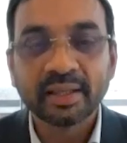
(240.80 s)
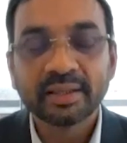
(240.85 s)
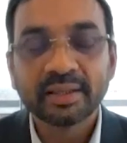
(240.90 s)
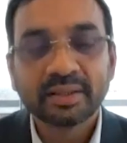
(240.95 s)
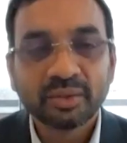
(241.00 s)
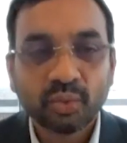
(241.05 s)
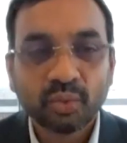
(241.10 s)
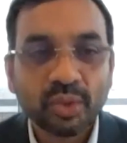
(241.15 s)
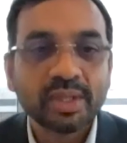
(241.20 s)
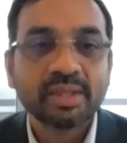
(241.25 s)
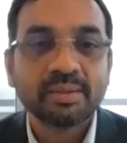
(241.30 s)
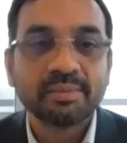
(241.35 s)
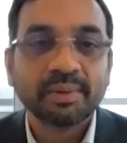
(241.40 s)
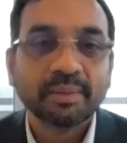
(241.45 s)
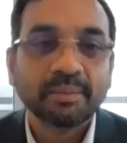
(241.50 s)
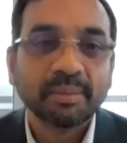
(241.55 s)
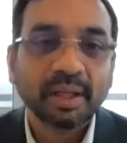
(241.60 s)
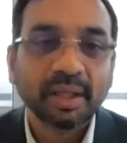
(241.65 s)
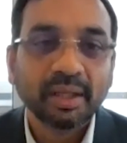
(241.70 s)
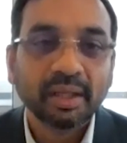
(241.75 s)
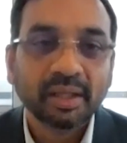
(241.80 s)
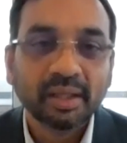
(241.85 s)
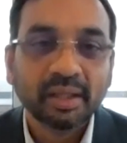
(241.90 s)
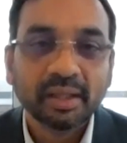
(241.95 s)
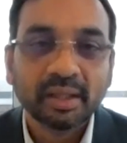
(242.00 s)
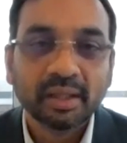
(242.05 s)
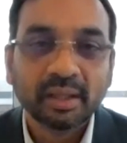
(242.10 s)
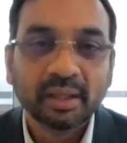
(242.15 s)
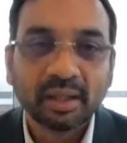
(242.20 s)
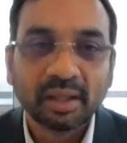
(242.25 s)
us, Switch
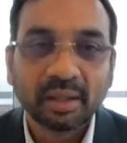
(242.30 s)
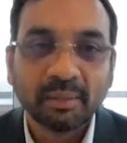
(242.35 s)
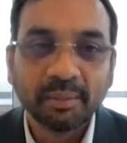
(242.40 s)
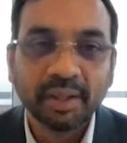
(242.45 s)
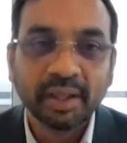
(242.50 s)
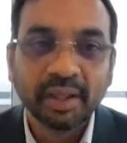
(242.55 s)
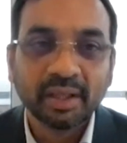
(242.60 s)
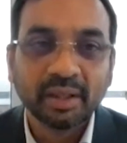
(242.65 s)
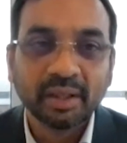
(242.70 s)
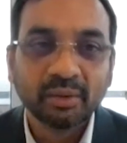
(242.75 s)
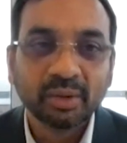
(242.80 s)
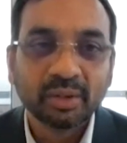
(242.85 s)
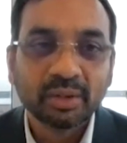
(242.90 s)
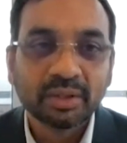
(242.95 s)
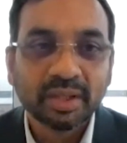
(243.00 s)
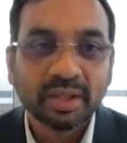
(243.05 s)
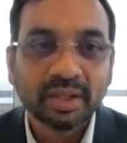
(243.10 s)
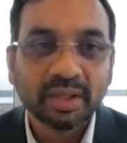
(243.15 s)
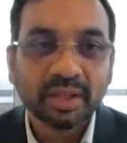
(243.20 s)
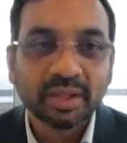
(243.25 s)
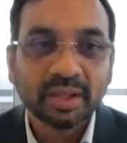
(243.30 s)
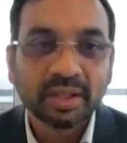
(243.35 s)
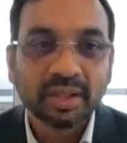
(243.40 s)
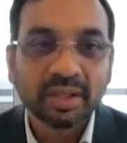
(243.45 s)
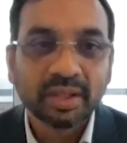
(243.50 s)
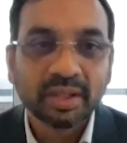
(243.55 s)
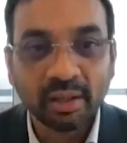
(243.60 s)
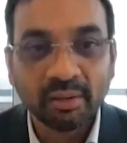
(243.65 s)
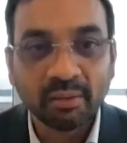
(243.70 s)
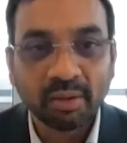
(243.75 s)
Mobility, are committing towards net
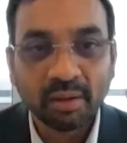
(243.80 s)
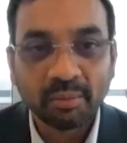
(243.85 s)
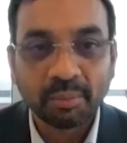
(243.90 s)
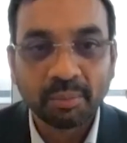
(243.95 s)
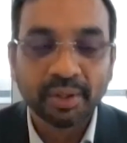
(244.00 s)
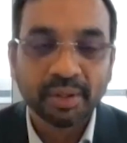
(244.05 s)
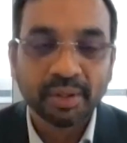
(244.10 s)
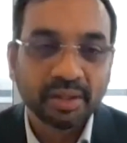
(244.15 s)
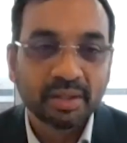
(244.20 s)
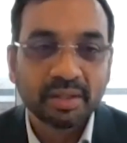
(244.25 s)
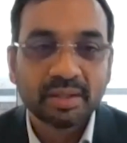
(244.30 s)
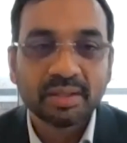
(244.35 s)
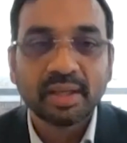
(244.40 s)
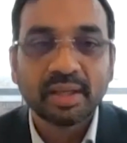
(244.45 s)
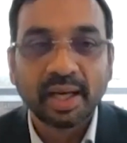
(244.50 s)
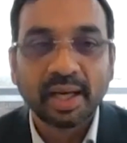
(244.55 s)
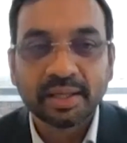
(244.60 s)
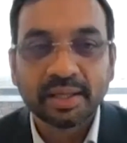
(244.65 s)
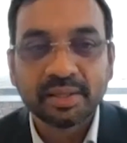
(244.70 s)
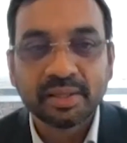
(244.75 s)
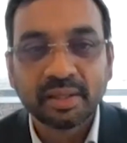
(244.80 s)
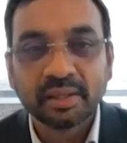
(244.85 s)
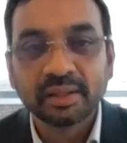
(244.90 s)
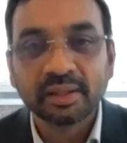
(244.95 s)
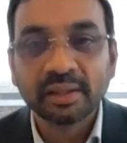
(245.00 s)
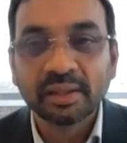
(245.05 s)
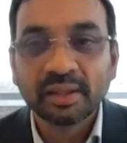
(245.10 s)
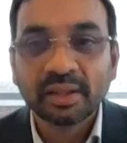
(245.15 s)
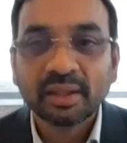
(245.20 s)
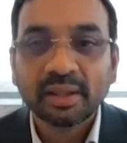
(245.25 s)
zero in our operations.
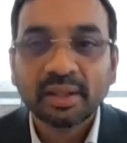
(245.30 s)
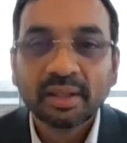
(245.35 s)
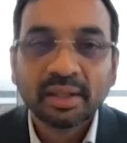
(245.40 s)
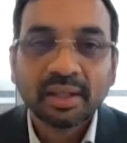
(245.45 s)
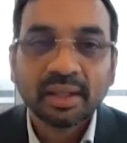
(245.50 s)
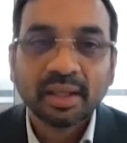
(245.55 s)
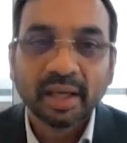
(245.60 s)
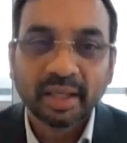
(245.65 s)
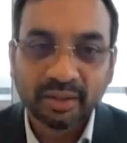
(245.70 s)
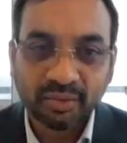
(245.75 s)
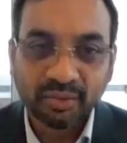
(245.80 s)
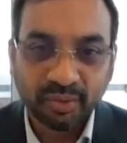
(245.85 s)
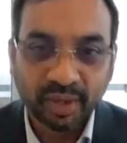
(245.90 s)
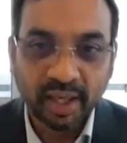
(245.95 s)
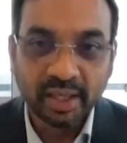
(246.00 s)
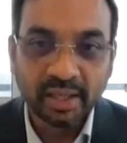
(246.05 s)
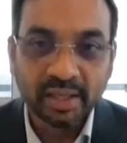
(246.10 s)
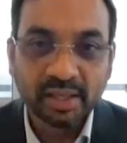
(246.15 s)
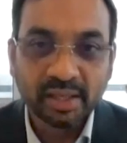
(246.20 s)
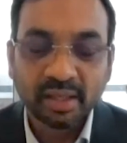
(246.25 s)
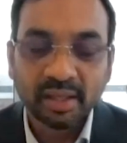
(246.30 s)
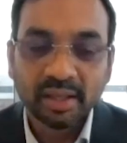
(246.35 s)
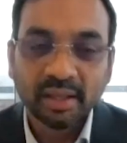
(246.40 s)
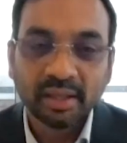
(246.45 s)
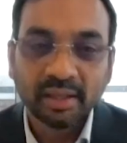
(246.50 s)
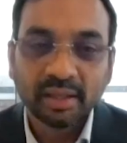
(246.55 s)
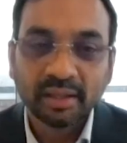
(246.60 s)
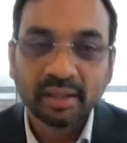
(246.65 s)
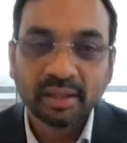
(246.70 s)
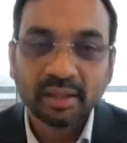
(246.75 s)
Last financial
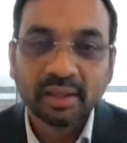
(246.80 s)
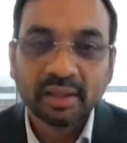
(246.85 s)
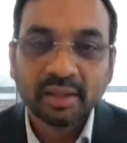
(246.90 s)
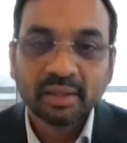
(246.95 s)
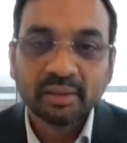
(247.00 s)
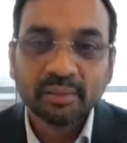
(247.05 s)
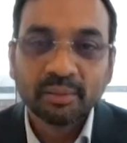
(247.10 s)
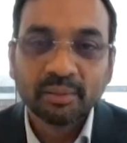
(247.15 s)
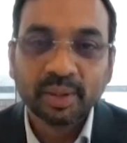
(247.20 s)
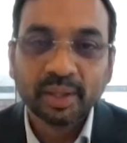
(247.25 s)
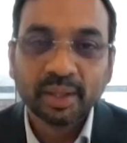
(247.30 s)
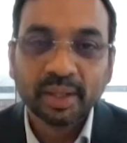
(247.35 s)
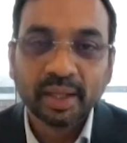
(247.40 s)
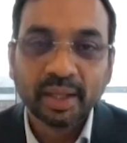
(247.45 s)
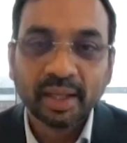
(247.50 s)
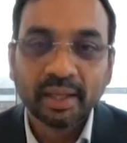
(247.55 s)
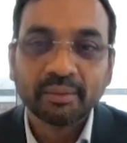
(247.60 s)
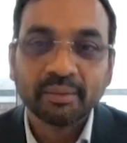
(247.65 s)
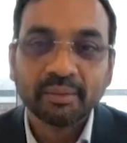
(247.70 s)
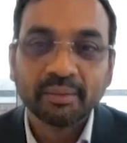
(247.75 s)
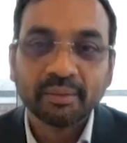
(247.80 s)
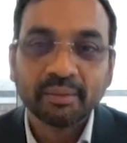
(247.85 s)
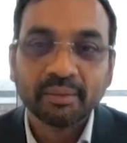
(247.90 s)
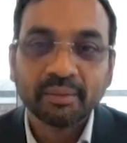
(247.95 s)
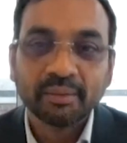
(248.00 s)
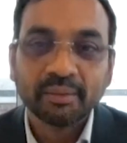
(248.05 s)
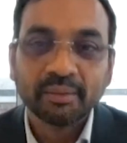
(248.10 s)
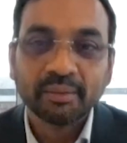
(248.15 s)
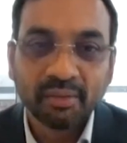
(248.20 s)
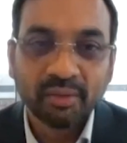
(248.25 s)
year, we have
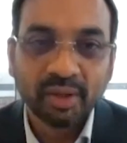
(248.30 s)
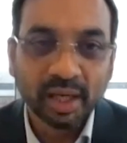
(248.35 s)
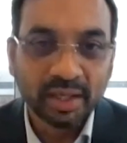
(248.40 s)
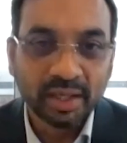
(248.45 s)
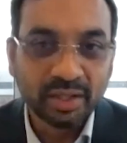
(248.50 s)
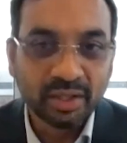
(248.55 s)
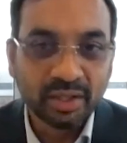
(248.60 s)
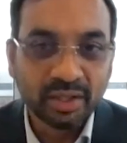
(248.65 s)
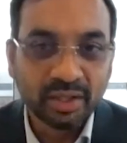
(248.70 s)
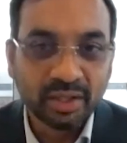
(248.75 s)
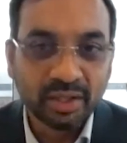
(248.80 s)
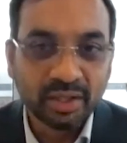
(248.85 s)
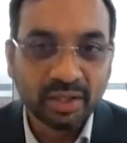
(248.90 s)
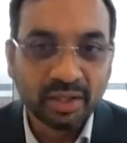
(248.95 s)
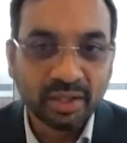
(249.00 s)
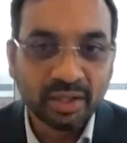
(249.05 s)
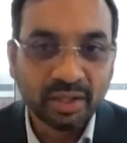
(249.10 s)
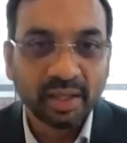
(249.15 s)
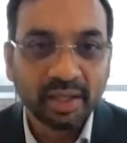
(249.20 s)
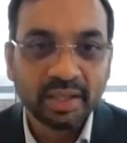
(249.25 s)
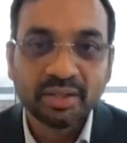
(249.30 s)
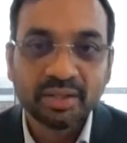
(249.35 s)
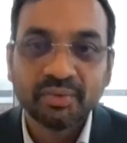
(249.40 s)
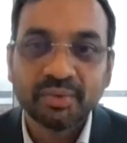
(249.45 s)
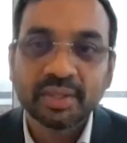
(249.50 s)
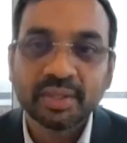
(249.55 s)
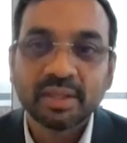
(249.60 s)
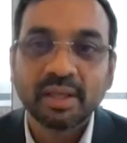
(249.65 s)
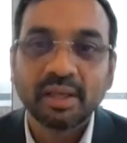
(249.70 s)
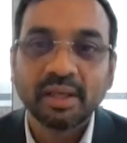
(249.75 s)
achieved net zero in our Leeds
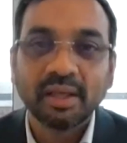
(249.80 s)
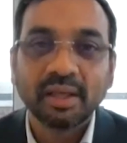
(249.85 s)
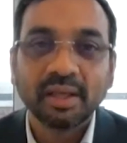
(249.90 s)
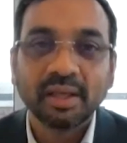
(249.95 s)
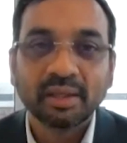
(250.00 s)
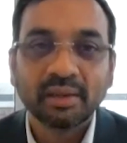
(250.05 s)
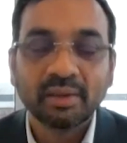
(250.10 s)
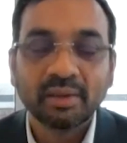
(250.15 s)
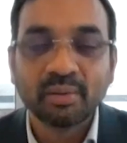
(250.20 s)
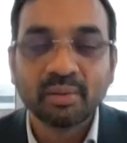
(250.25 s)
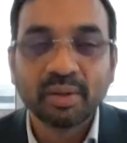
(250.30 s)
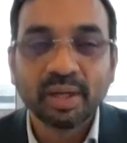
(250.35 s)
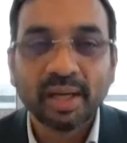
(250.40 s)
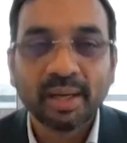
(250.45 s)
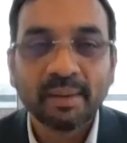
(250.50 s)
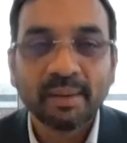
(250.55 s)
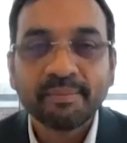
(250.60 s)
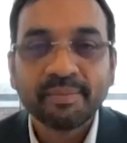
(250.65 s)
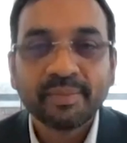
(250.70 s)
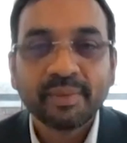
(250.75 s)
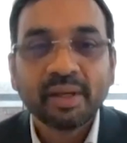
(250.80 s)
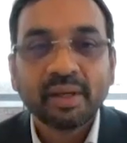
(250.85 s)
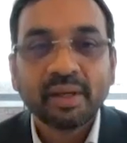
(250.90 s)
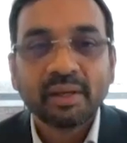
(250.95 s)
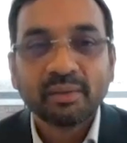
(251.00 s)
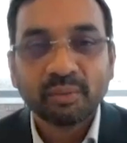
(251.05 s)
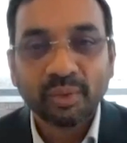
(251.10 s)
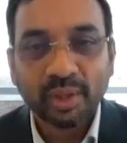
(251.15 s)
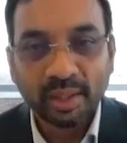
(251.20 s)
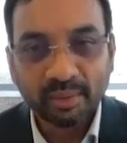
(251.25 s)
facility in the UK.
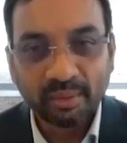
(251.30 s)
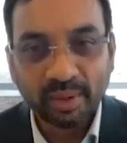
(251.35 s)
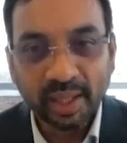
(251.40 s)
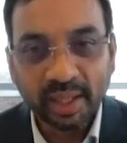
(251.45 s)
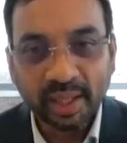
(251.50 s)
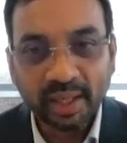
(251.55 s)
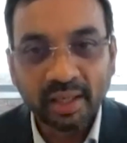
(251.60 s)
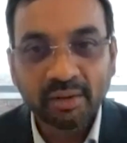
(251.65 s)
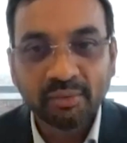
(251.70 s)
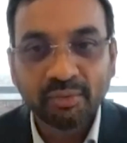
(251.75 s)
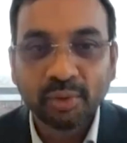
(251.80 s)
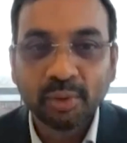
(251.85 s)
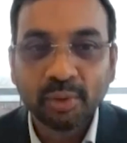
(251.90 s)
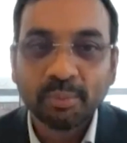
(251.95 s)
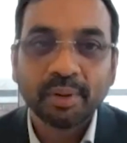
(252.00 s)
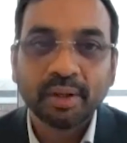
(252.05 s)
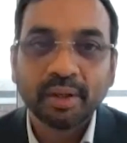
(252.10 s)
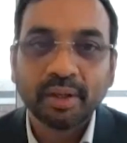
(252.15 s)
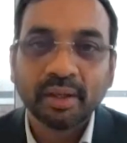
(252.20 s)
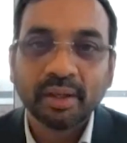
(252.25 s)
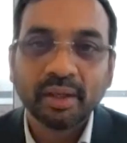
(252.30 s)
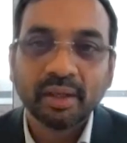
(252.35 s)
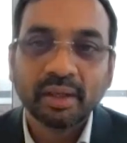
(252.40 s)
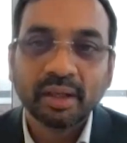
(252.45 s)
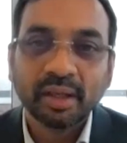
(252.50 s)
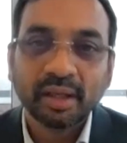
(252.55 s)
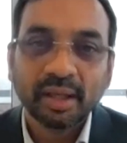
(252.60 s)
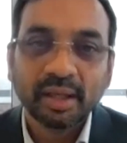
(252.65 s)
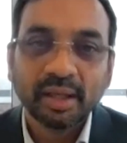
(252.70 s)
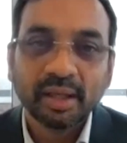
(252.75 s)
We have taken a footprint in
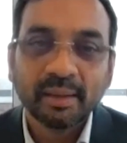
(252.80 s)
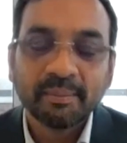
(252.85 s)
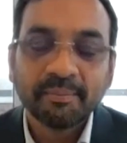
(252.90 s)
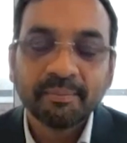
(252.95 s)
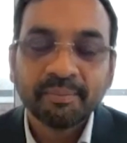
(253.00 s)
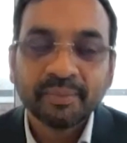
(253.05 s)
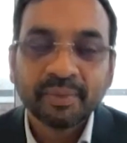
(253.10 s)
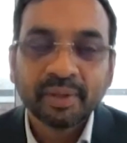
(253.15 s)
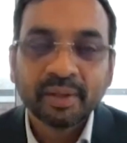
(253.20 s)
India,